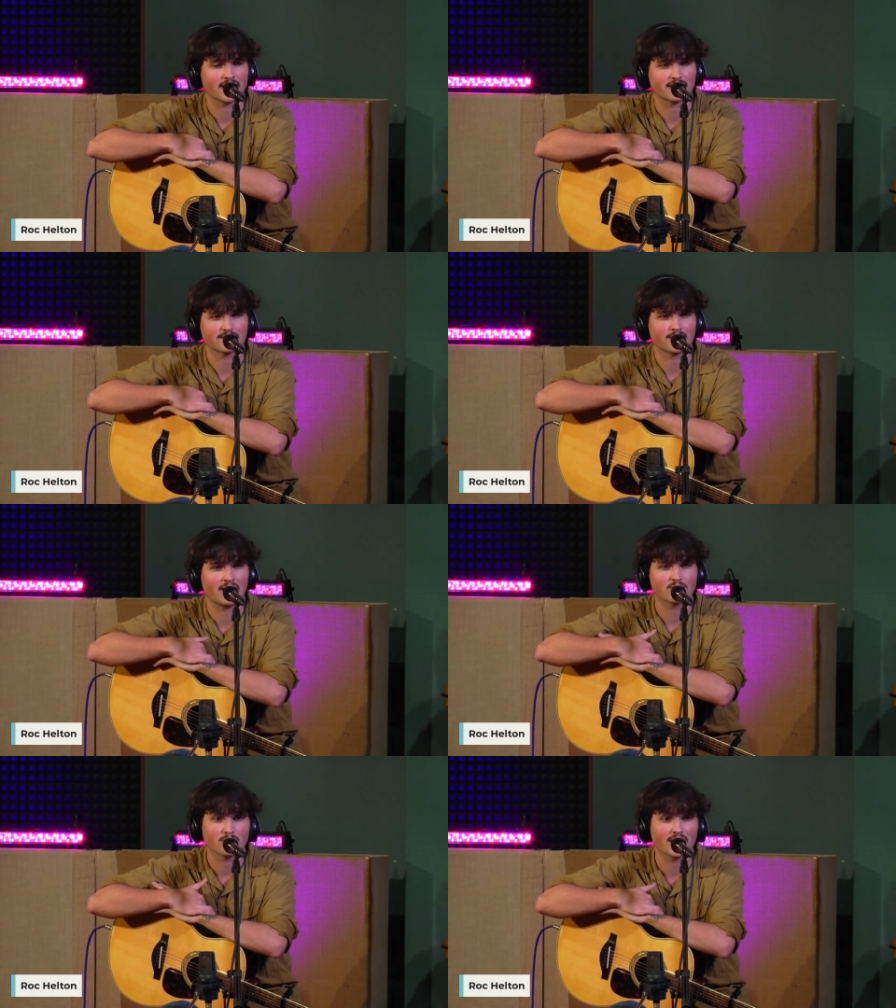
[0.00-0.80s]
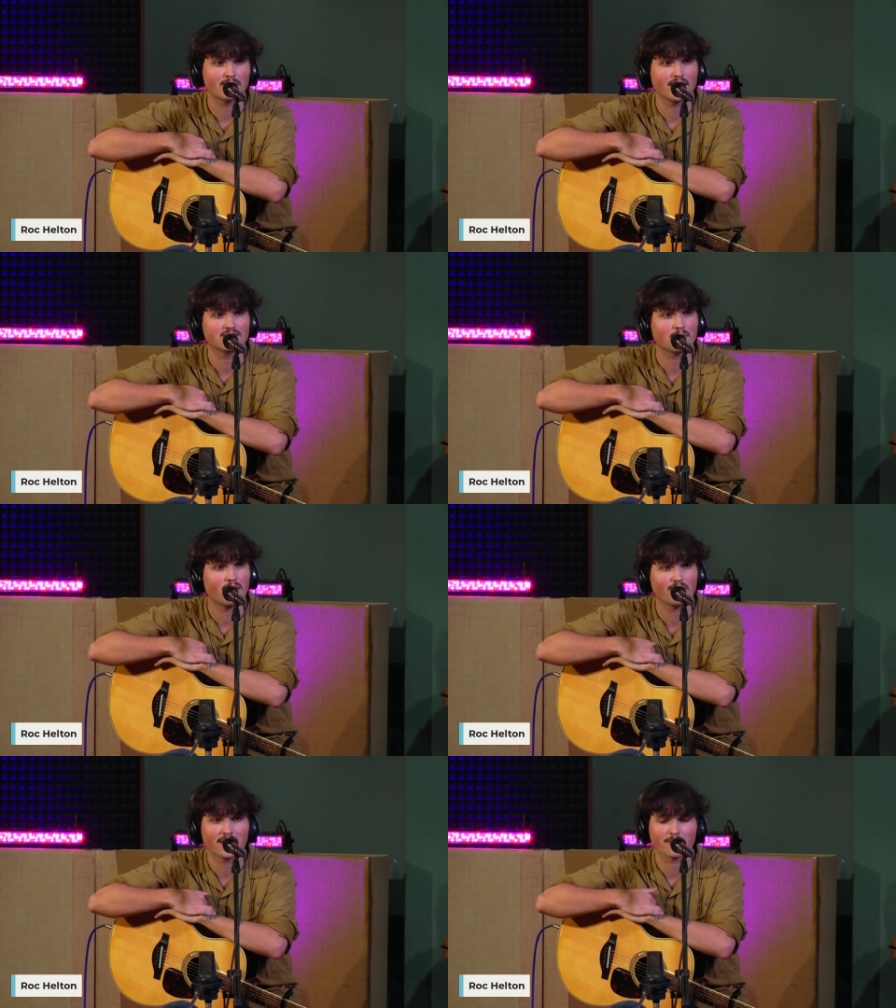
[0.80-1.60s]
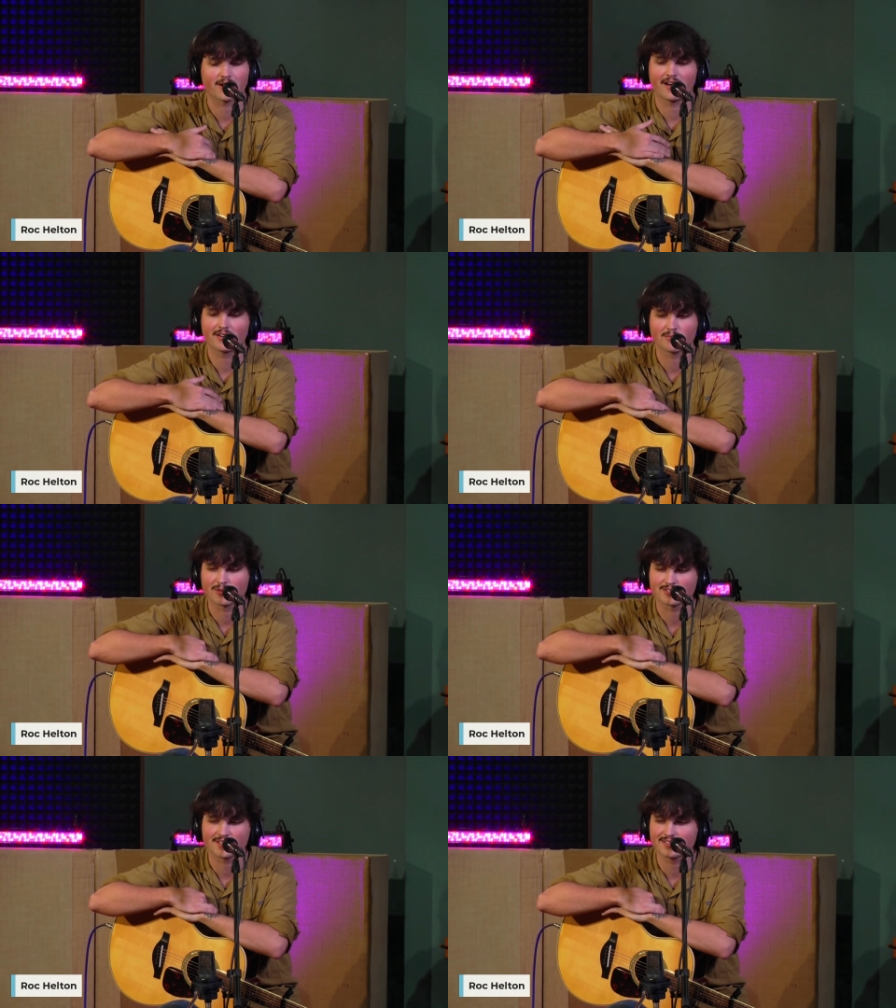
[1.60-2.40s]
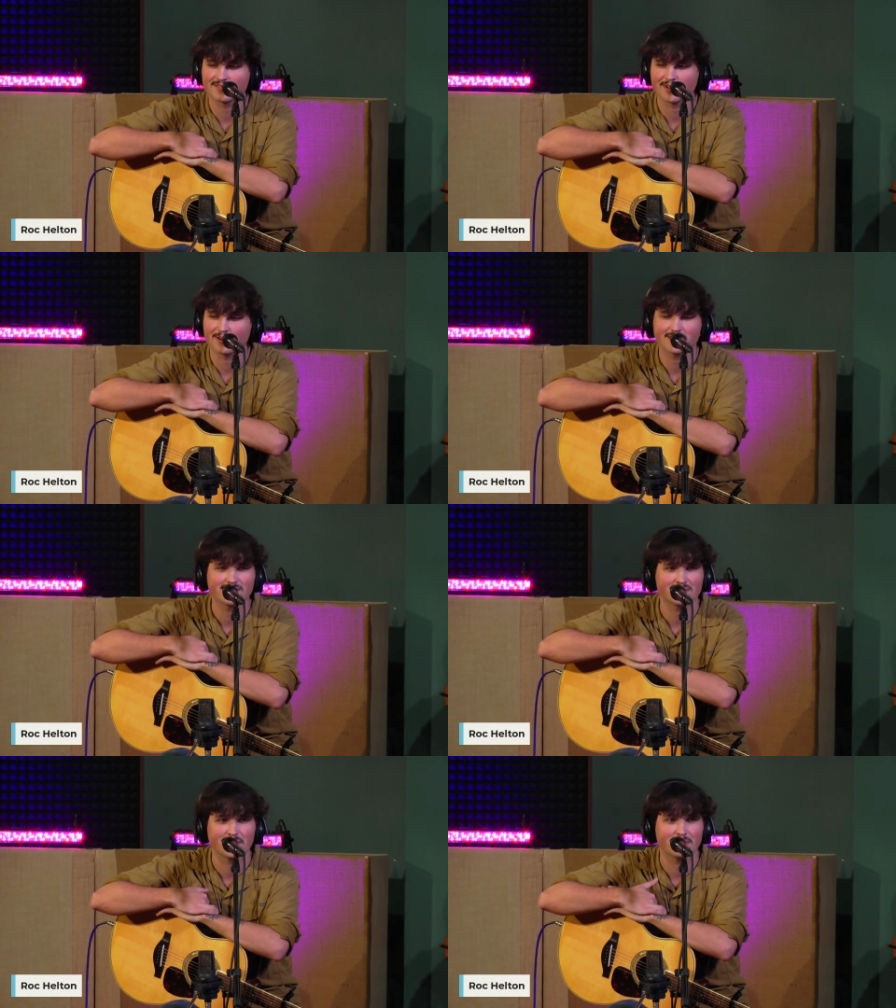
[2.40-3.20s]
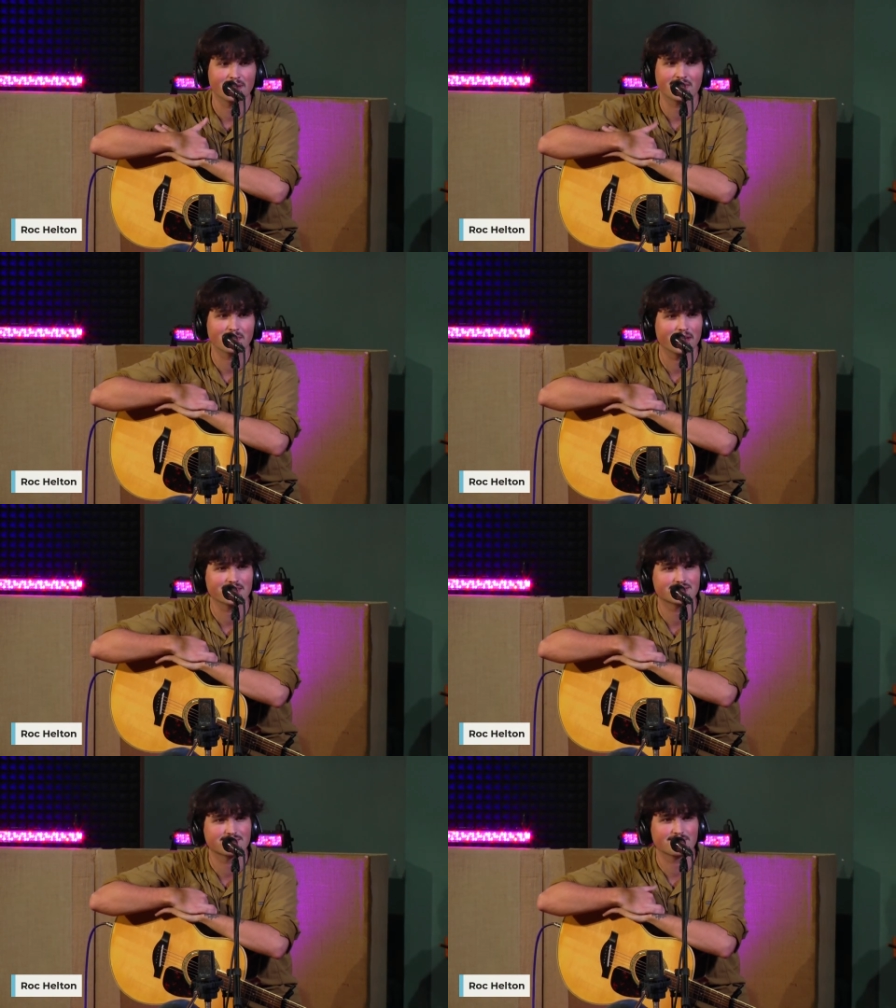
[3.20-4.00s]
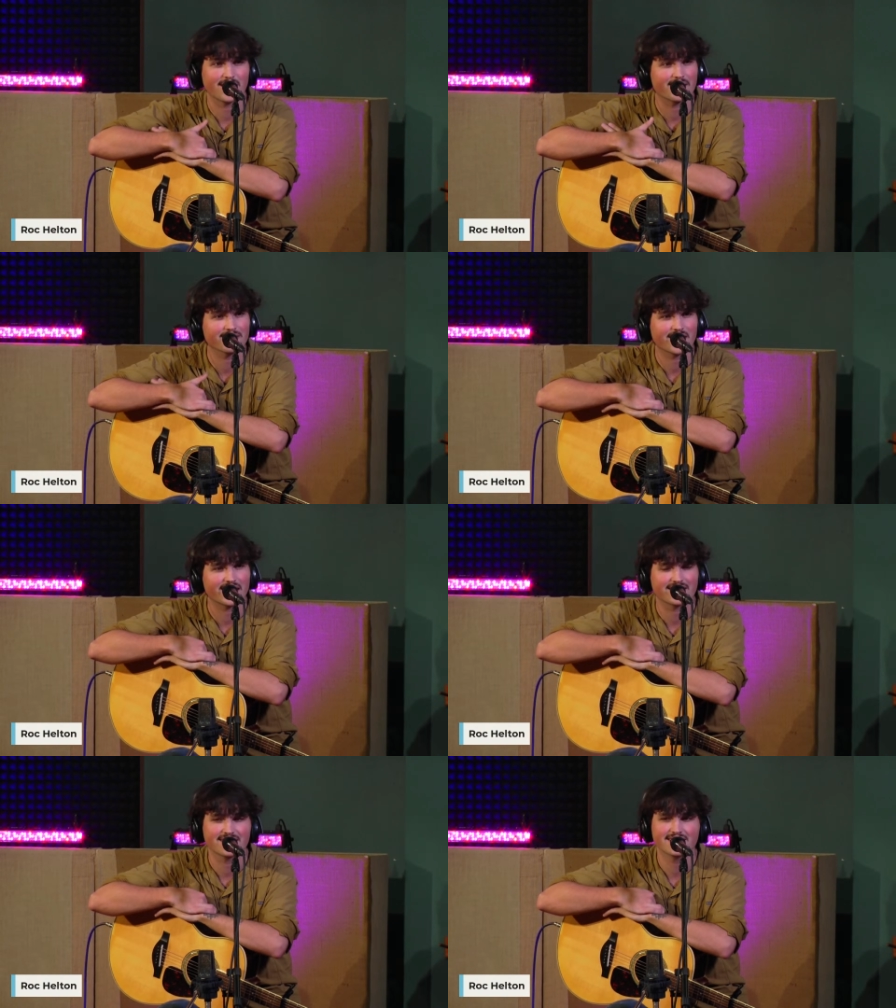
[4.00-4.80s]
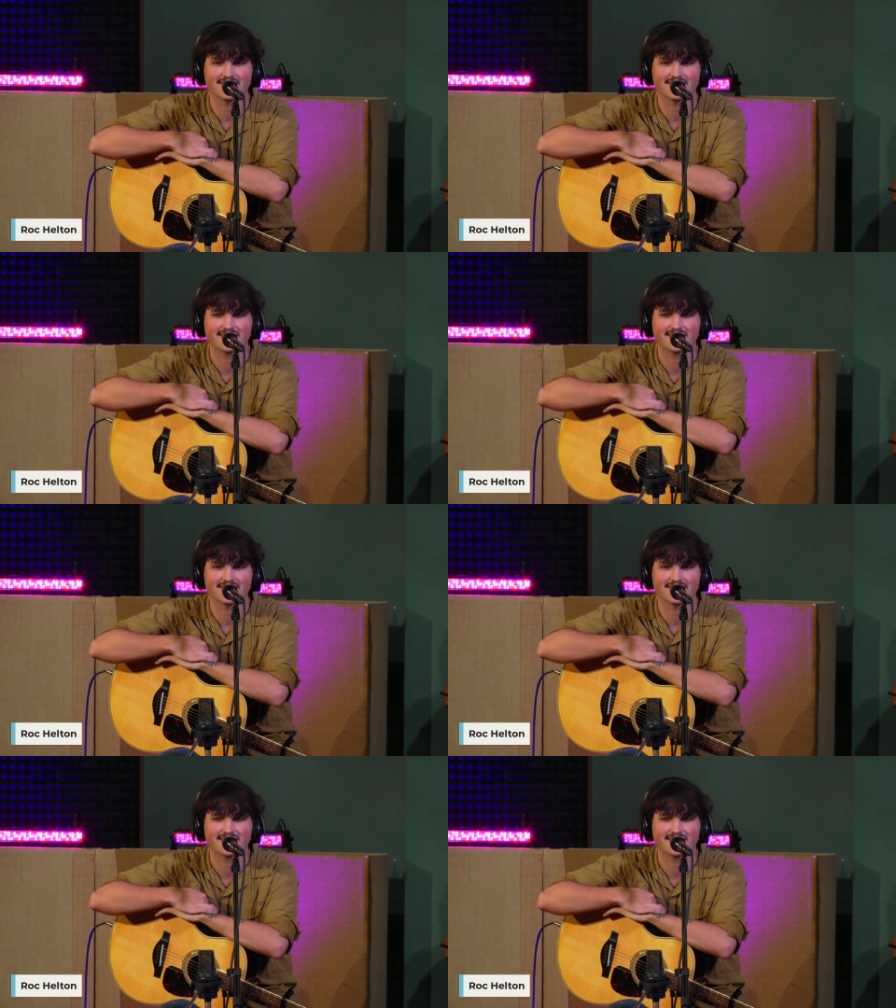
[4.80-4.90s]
Like when I was playing baseball, they were 100% devoted to me being the best player that I could.